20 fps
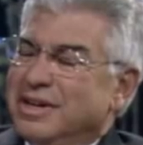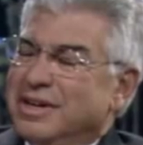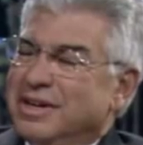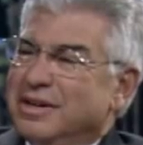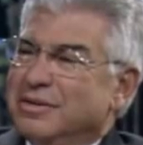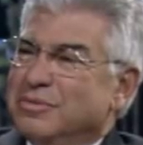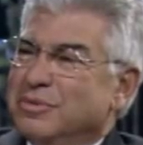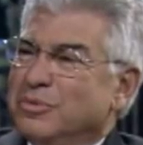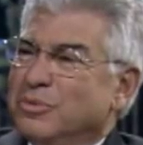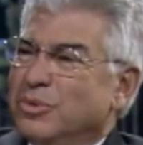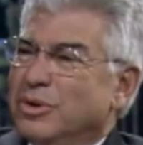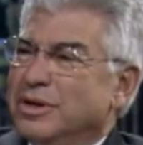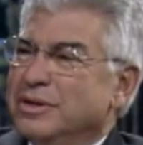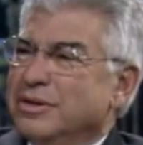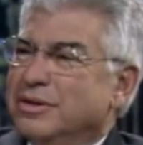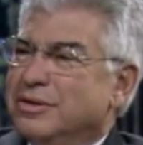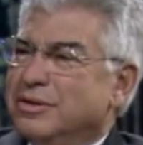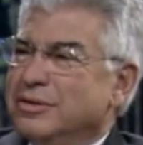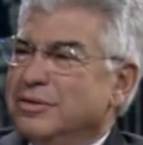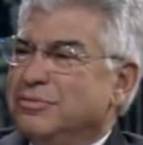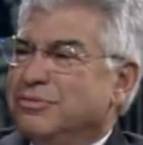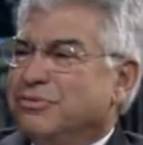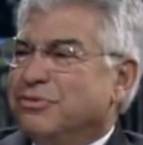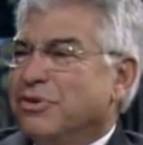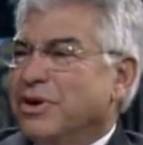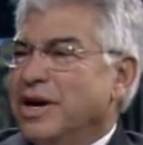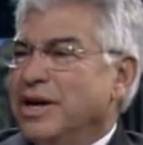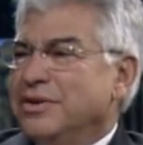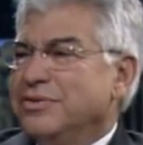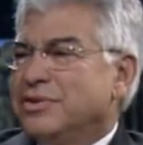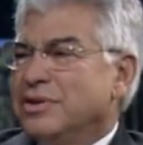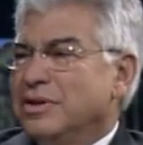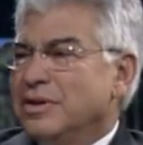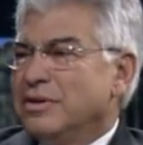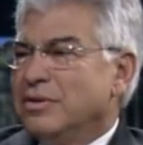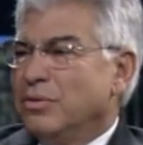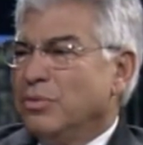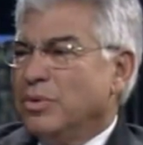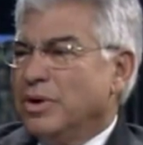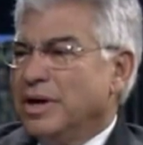Uh, one could phrase it
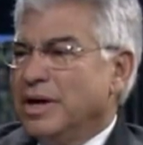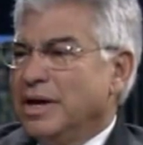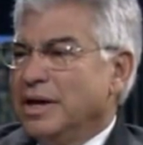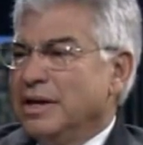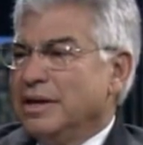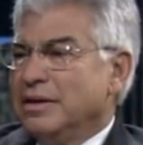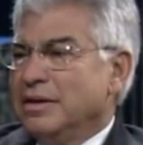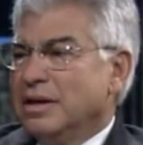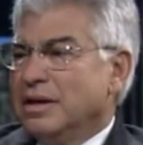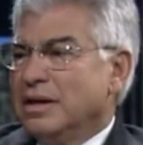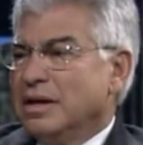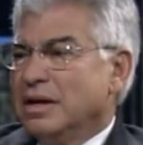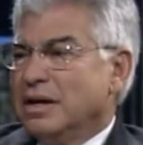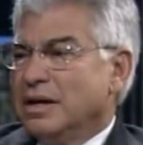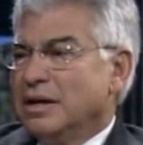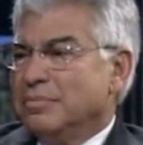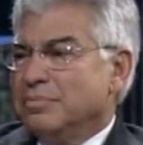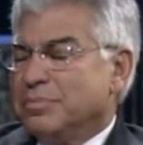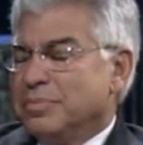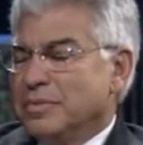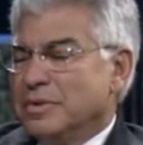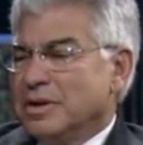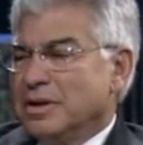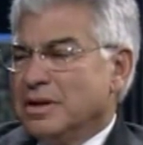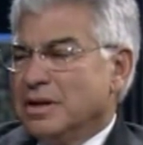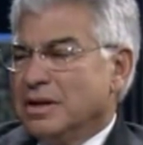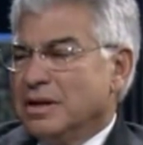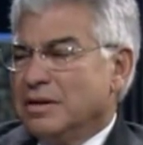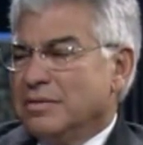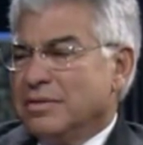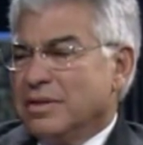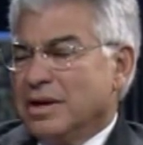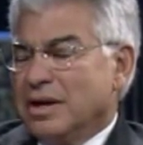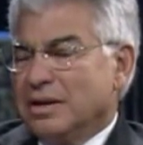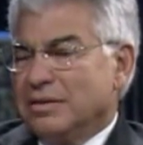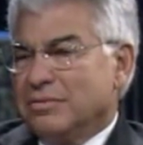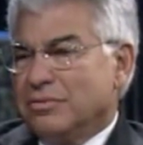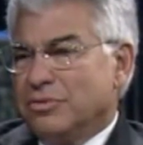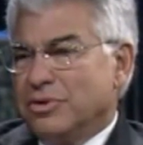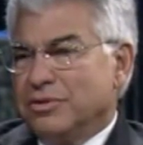in a way uh, uh,
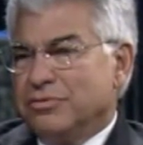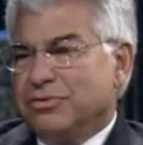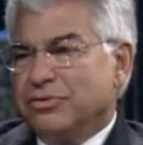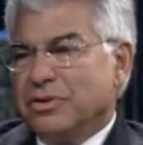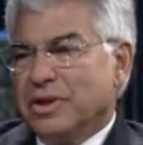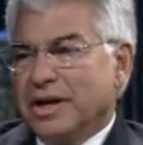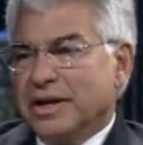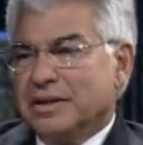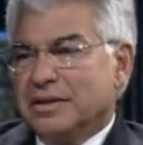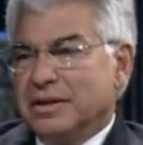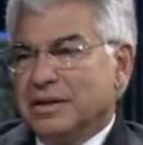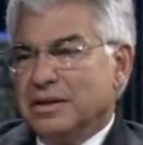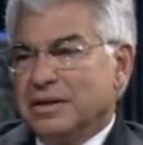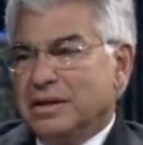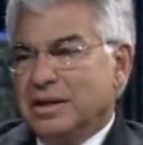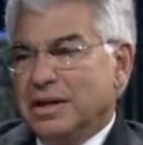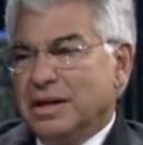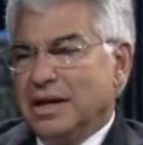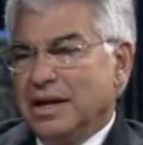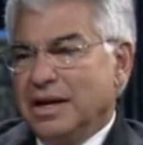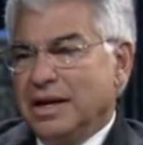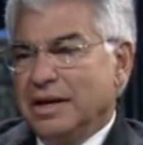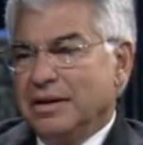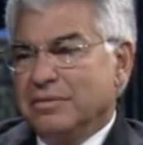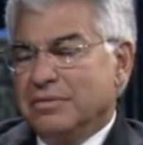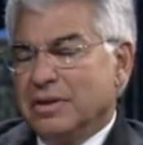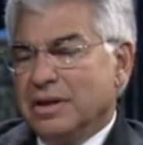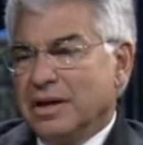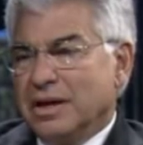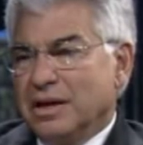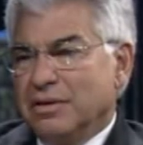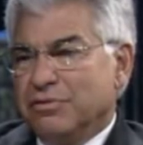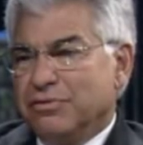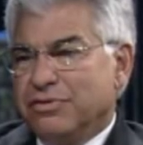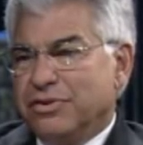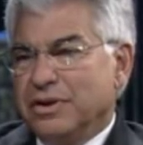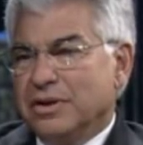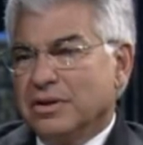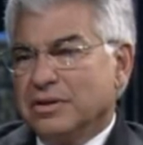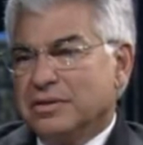that reflected a, a
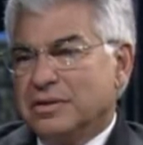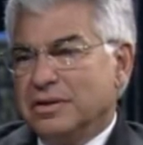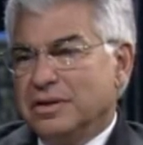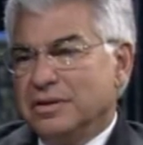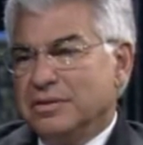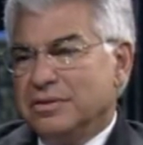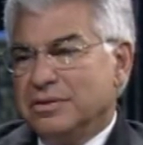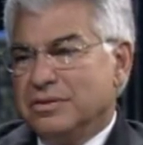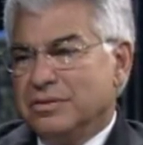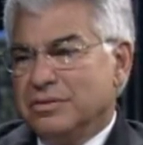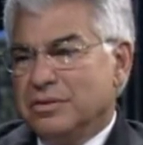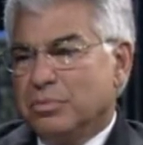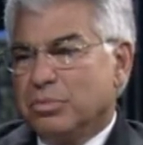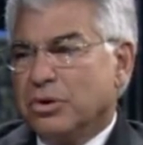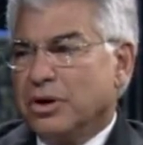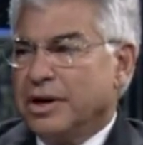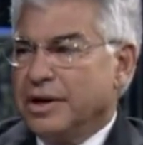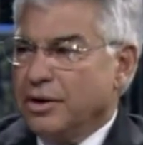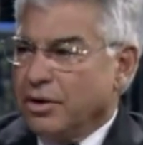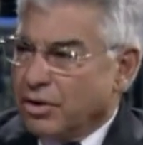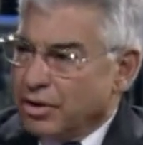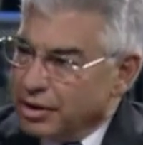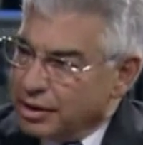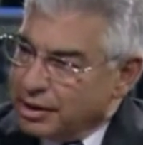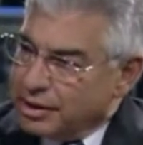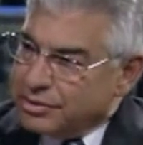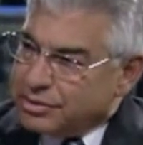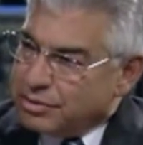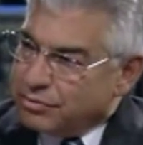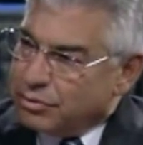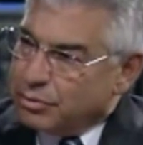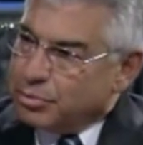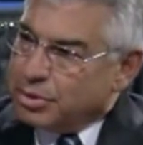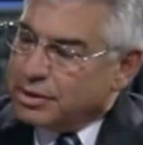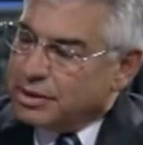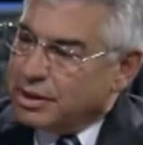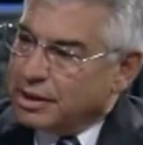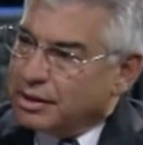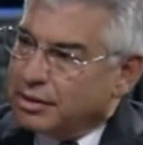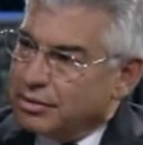fealty to the priorities of a
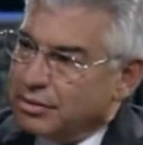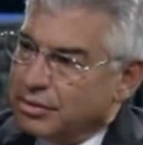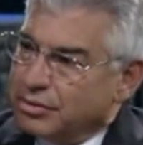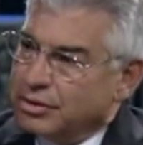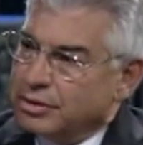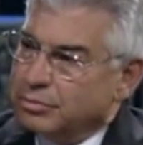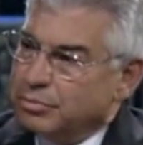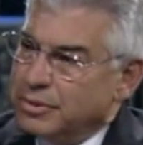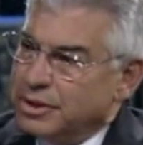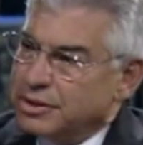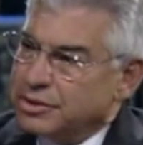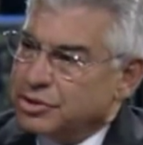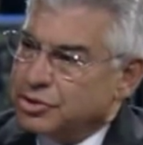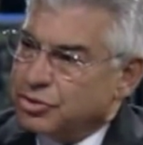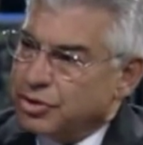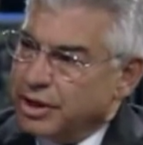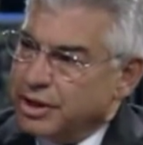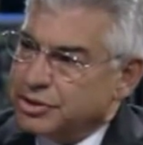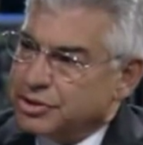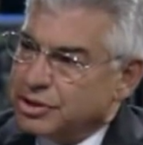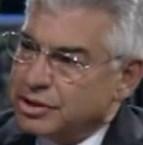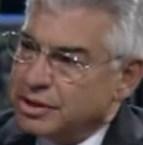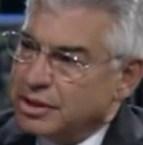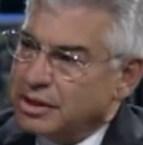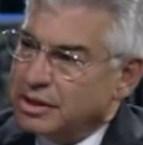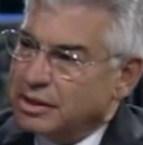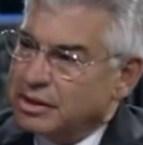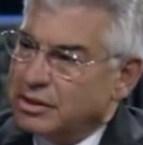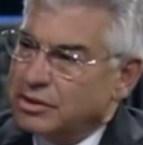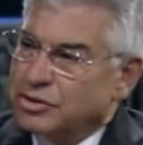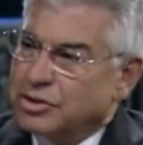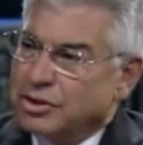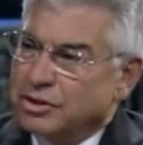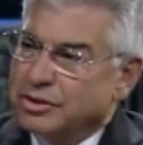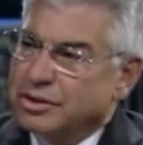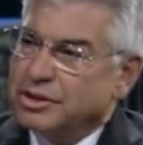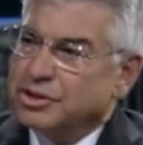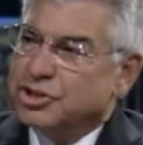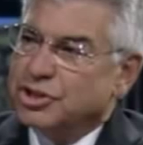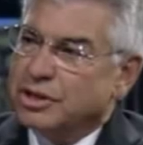particular administration and an
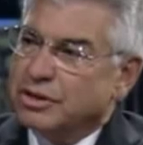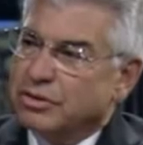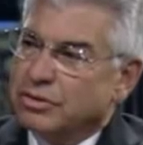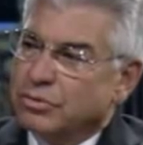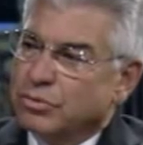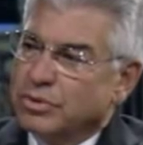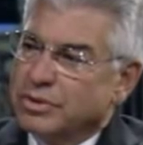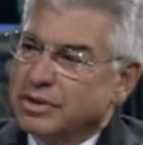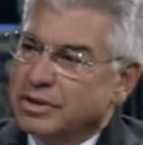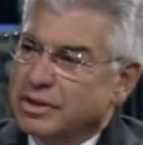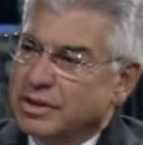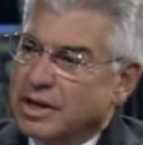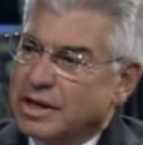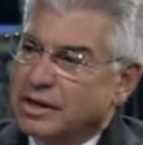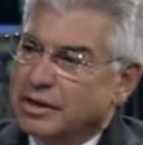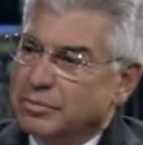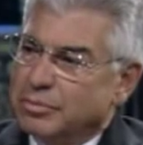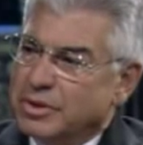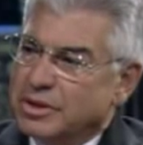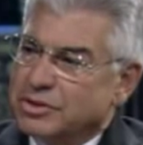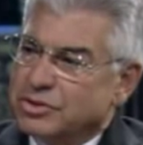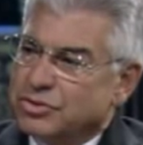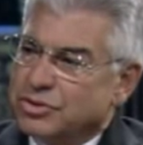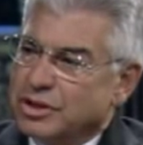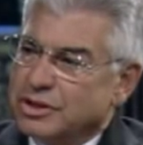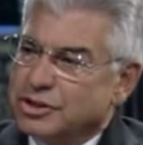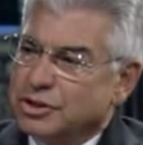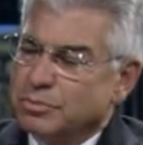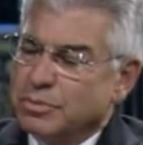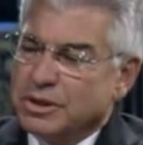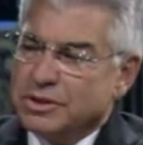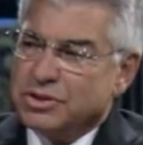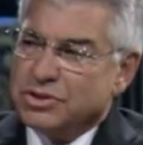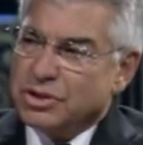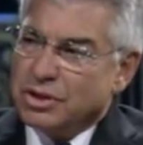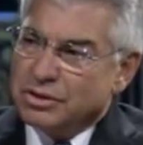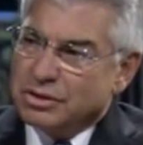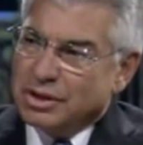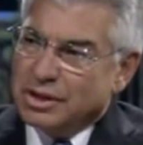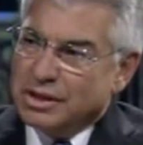attorney general within that administration, but
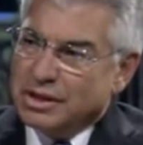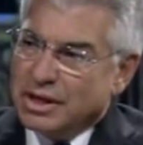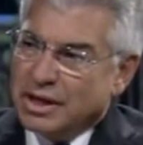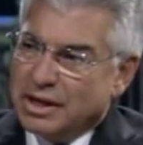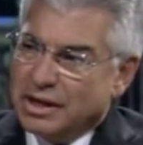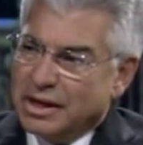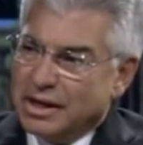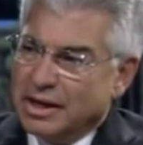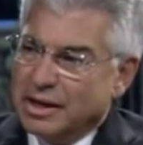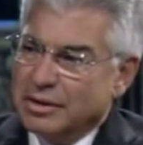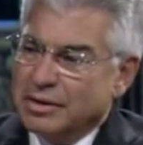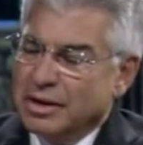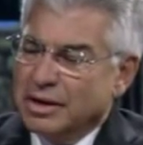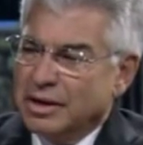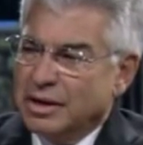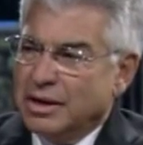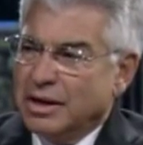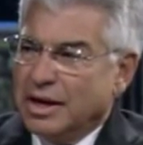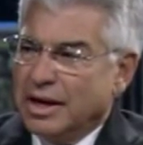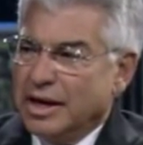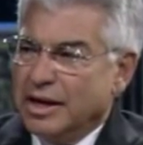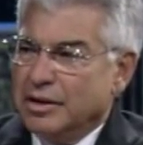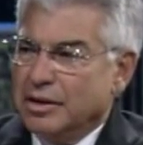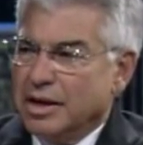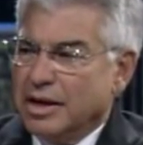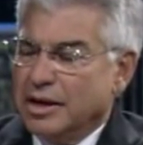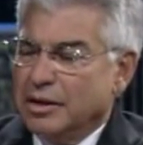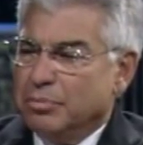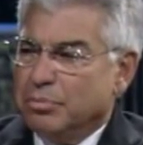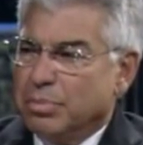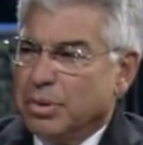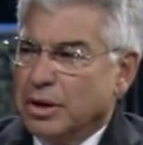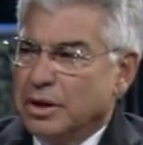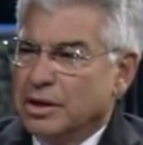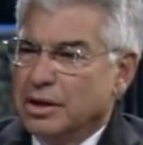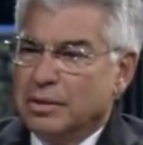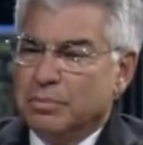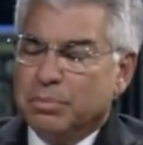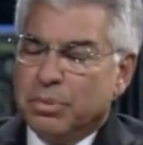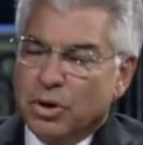certainly not a, a, a,
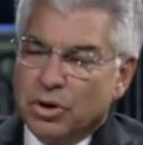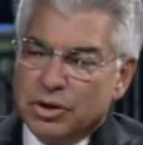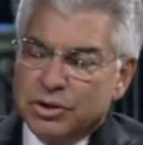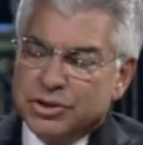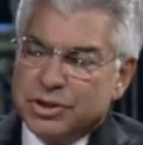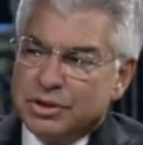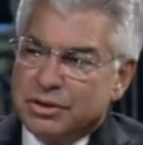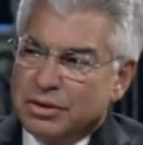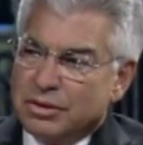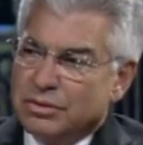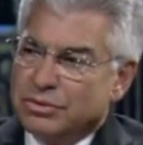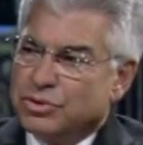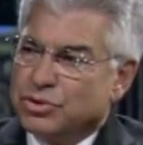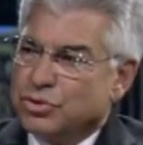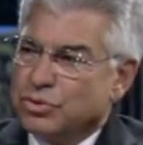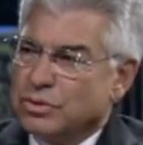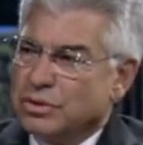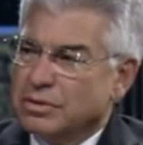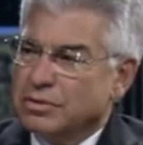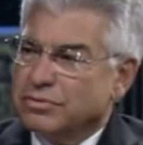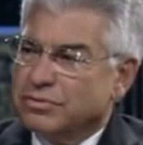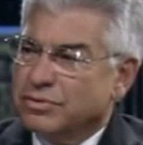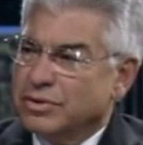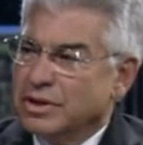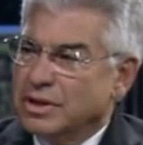a personal sort of